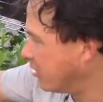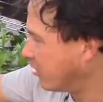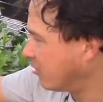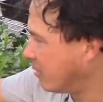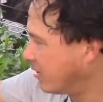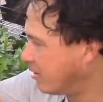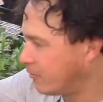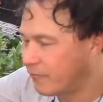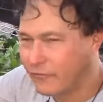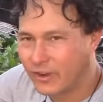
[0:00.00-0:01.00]
here because
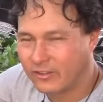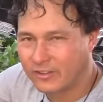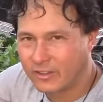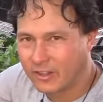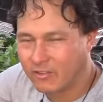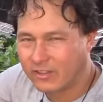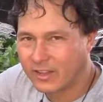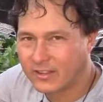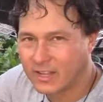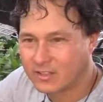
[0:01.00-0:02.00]
basically if it freezes and they leave these
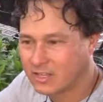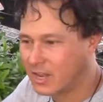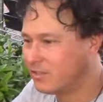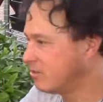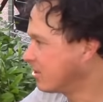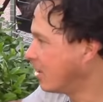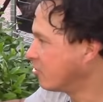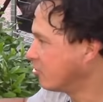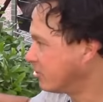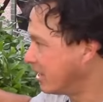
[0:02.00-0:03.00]
guys outside, these guys
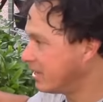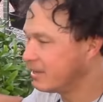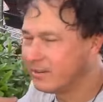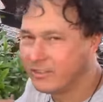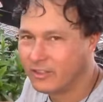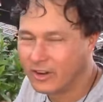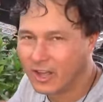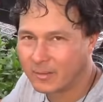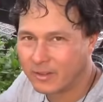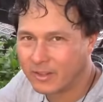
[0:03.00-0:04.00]
are dead. They're
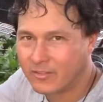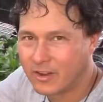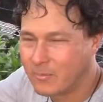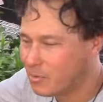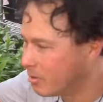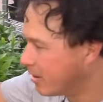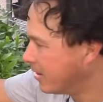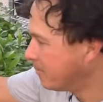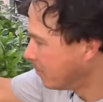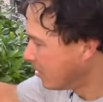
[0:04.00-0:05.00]
not going to be living anymore,
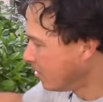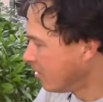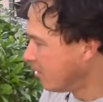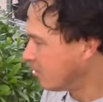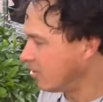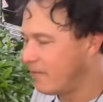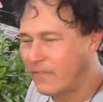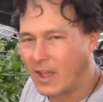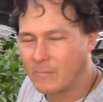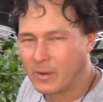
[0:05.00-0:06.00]
right? So they
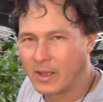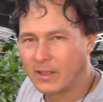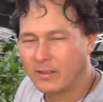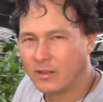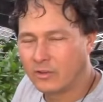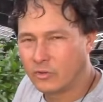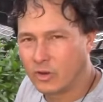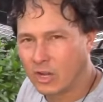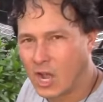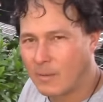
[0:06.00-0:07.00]
found by
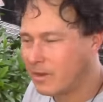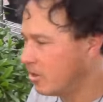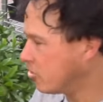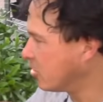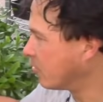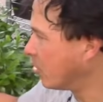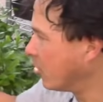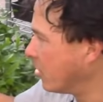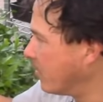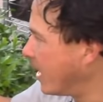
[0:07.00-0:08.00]
doing a combination of
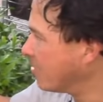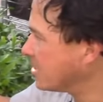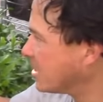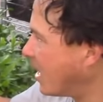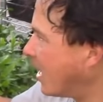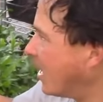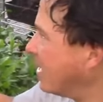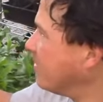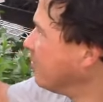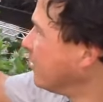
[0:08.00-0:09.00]
growing them
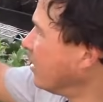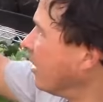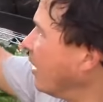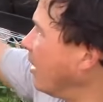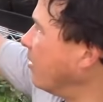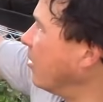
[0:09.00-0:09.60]
outside and